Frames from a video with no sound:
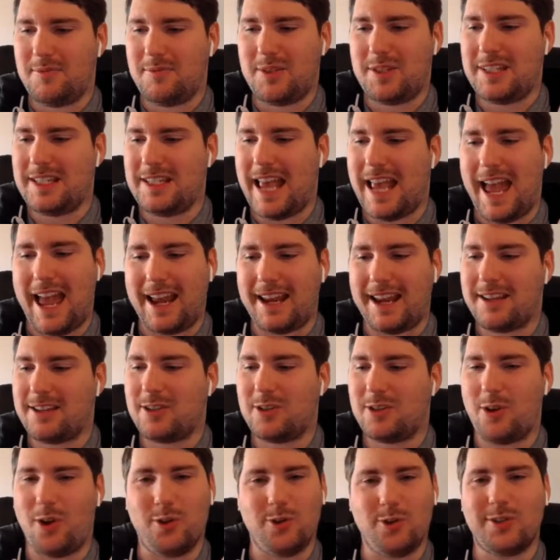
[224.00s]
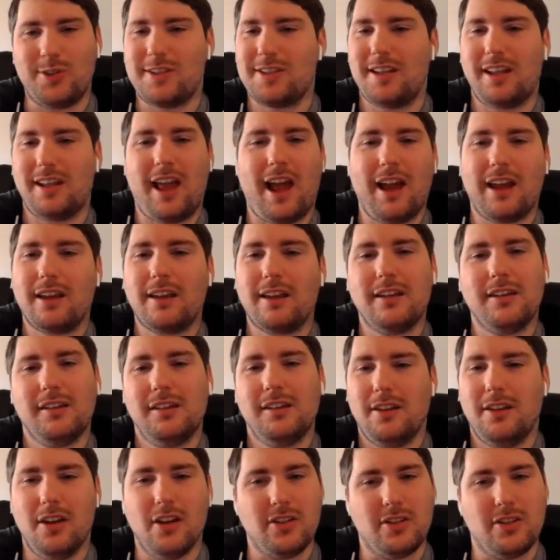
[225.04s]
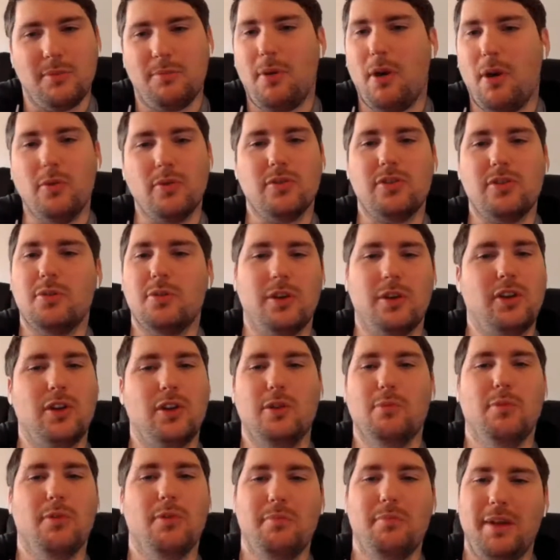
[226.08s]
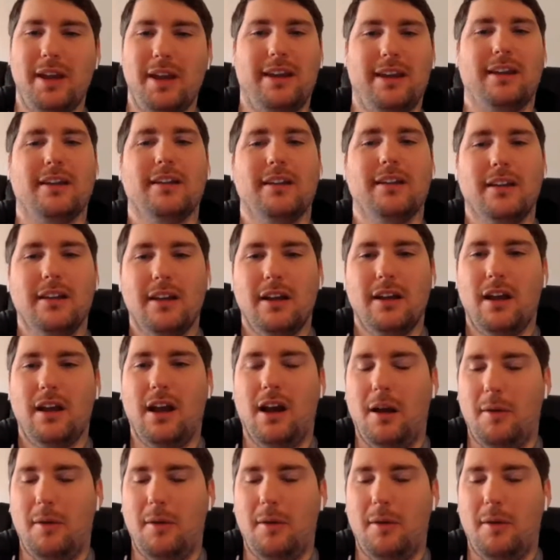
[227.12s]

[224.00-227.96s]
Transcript: text on Slack as hmm. opposed mm. to a human being. Mm.